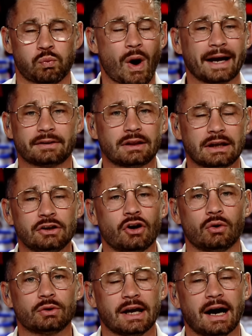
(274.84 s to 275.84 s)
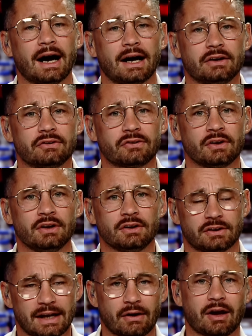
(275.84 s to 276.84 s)
widely known guys
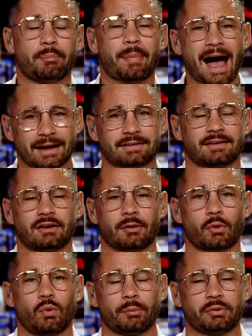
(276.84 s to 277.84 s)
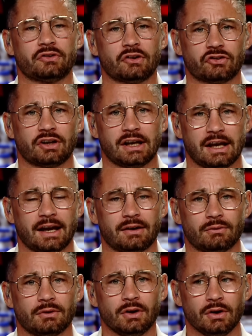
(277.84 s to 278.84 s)
to now get back to the #1 position
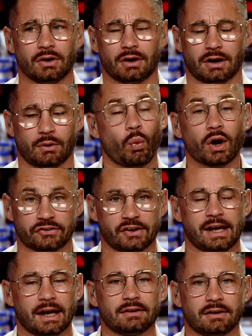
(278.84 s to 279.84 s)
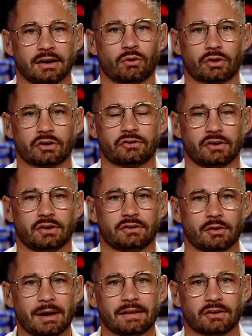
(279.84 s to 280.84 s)
again, once again, in order
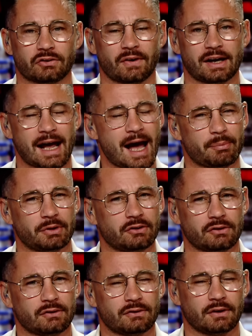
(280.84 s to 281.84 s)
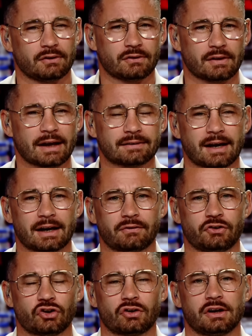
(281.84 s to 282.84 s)
to make this fight happen. That's kind
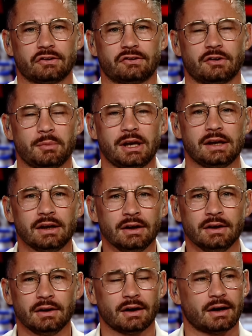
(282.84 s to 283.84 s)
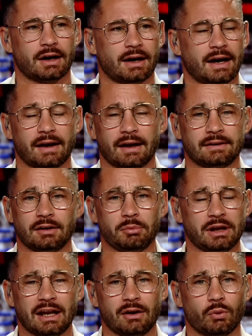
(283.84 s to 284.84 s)
of curious to me. I
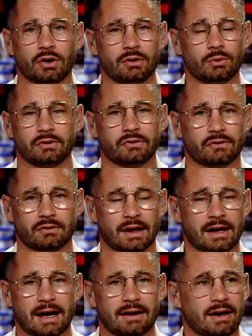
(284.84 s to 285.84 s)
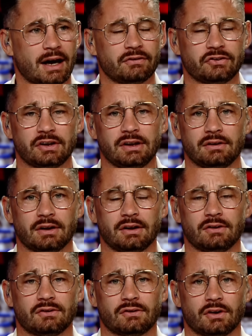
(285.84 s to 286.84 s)
didn't beat anyone who was that I've seen
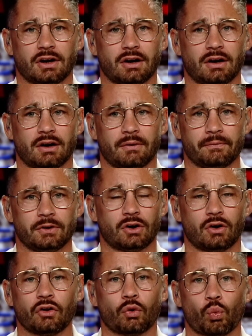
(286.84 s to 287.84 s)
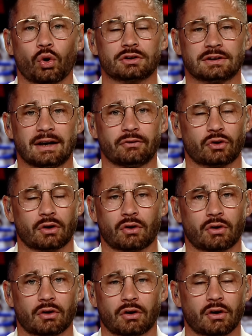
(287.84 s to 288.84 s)
is you know, on the world level
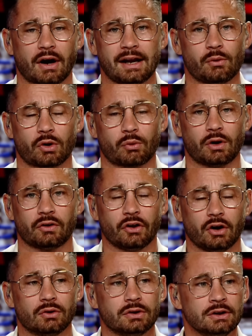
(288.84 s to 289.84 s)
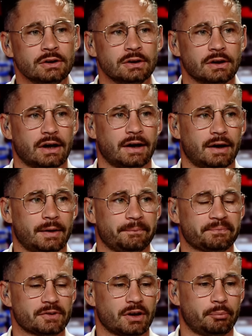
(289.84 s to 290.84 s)
or anywhere well known,
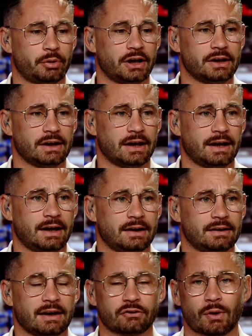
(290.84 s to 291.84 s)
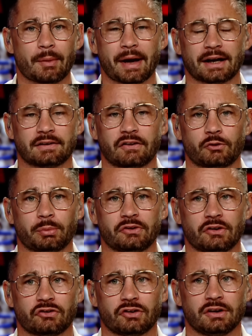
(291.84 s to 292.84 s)
and gets right back to this
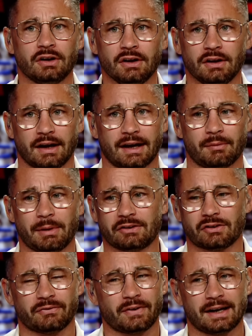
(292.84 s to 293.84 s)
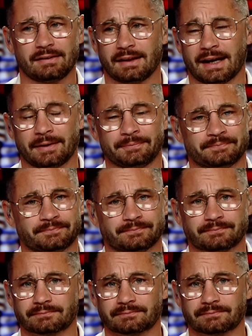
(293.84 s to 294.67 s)
position, and it makes a fight that